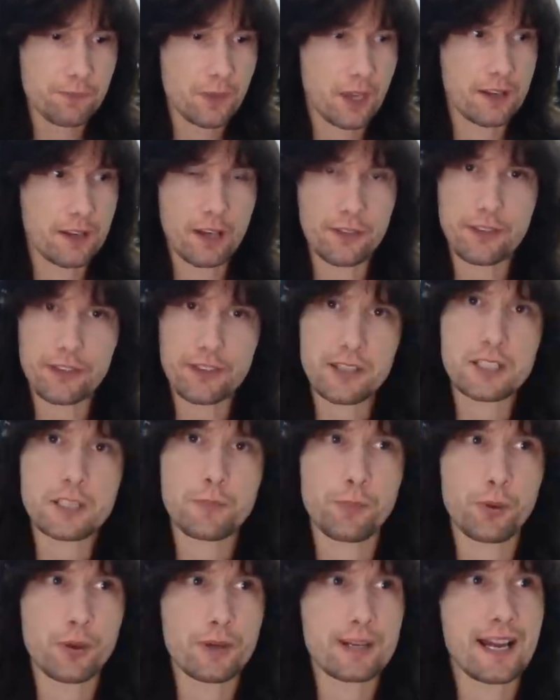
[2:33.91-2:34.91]
Another thing to
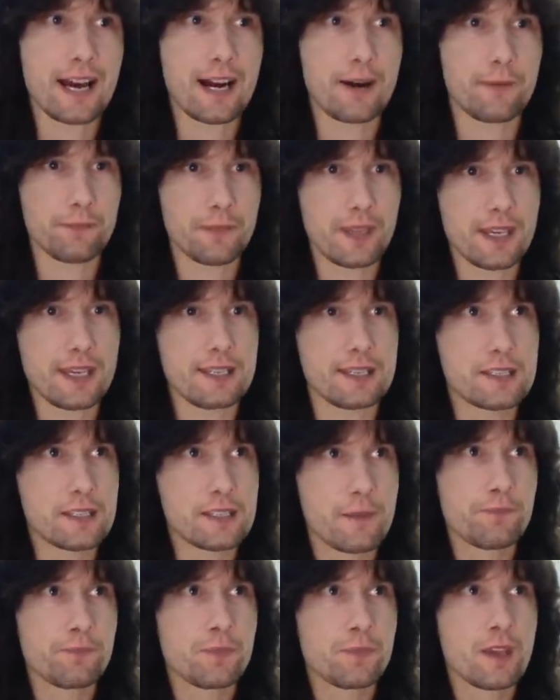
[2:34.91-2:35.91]
point out is
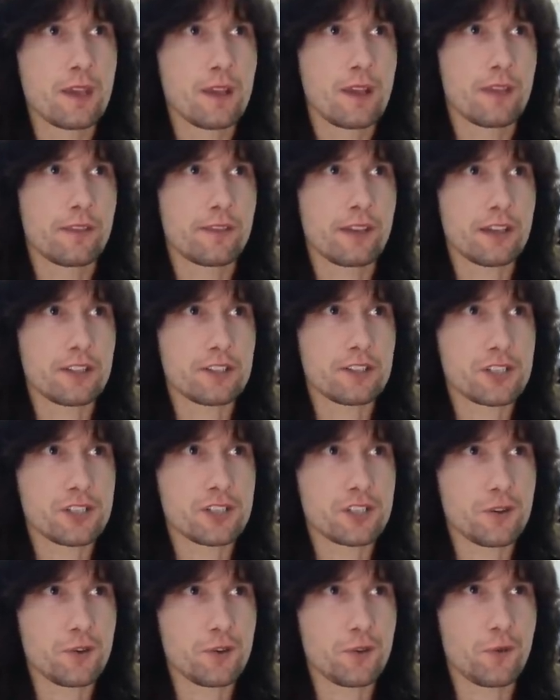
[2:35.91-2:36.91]

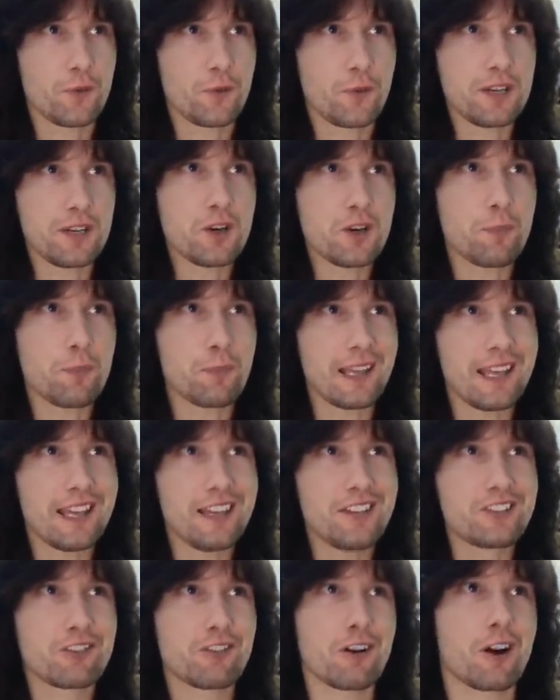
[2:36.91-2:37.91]
that when you're
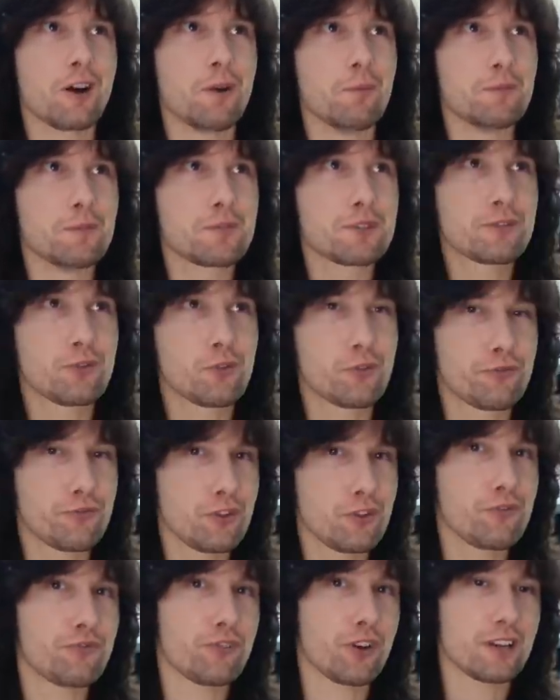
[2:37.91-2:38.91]
playing drums for
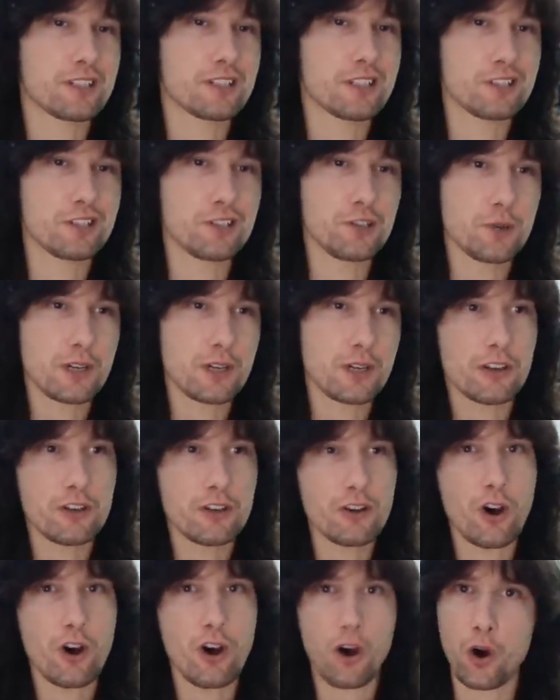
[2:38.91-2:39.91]
Foo Fighters, you
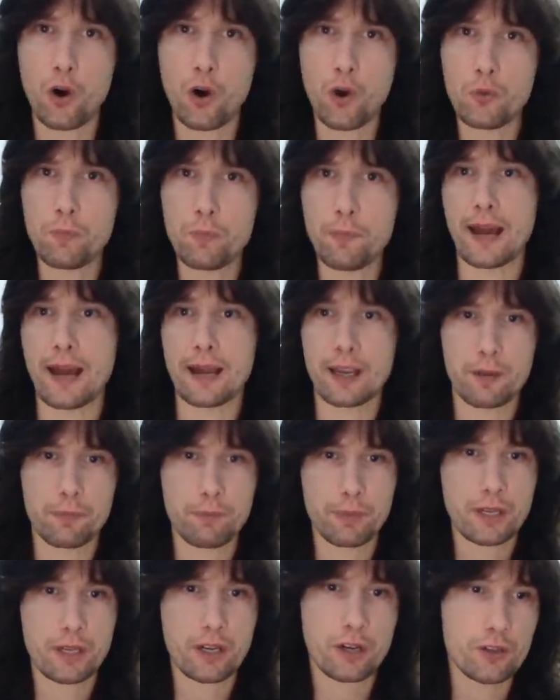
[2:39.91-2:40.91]
cannot hold back,
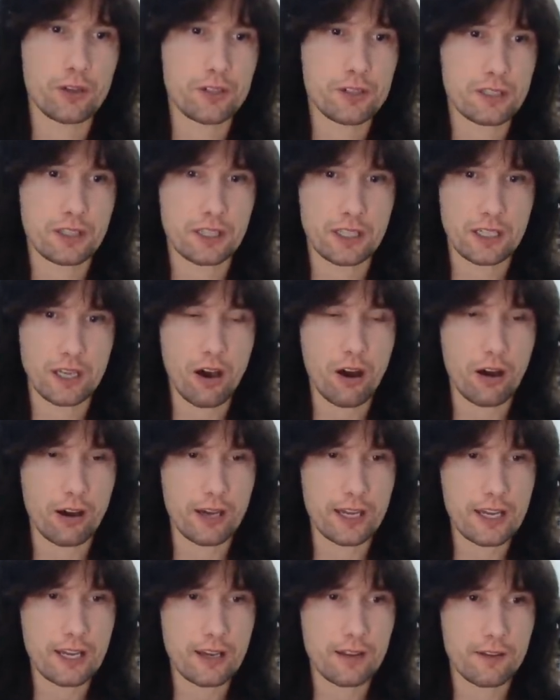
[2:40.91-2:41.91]
because the
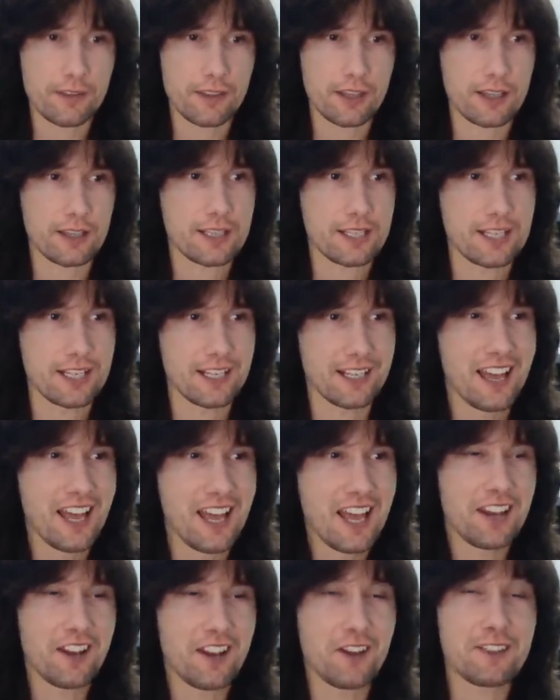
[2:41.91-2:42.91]
guy that
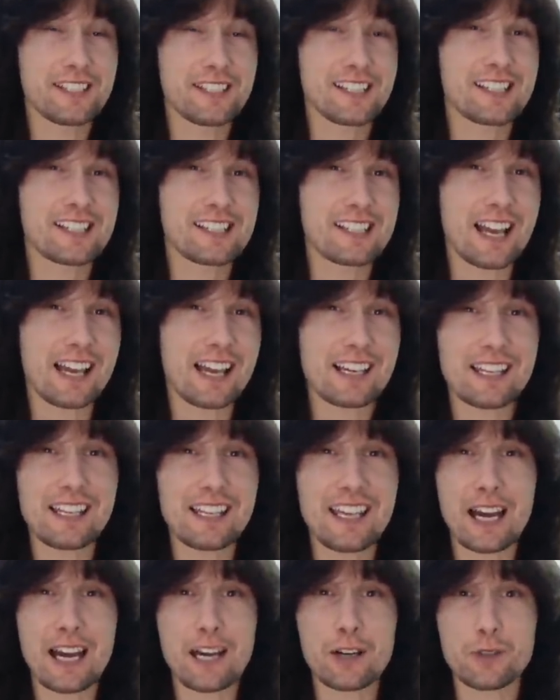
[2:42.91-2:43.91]
knows exactly
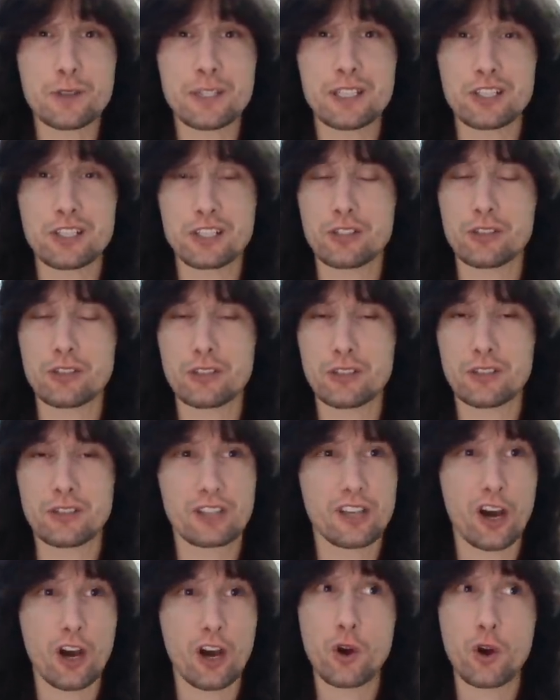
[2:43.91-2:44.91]
how it should
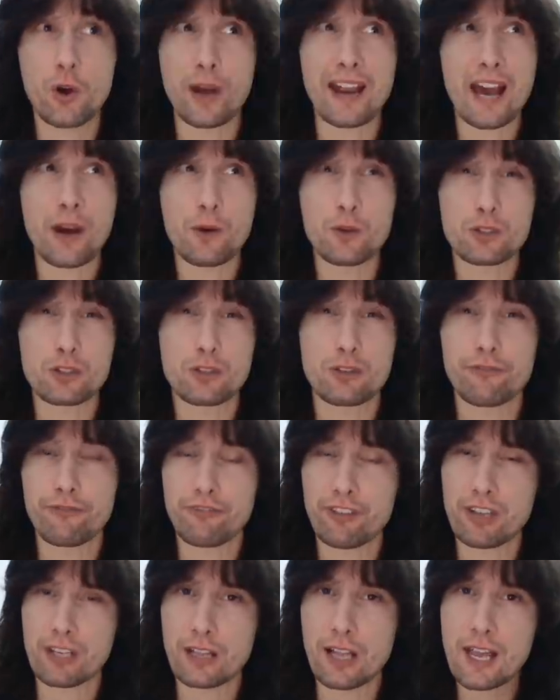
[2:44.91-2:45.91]
go and how it should
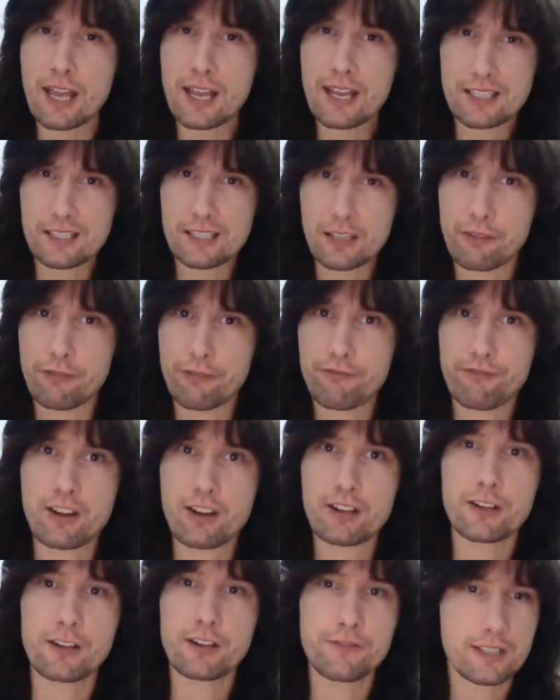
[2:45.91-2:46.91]
feel is at the
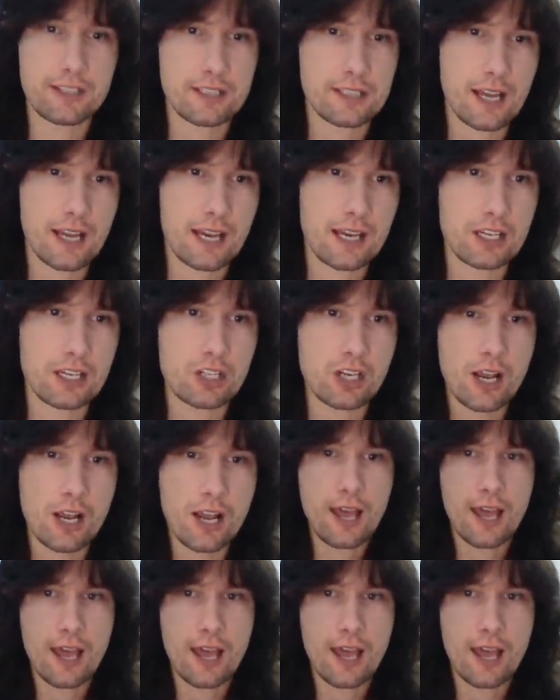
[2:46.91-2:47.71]
front of the stage.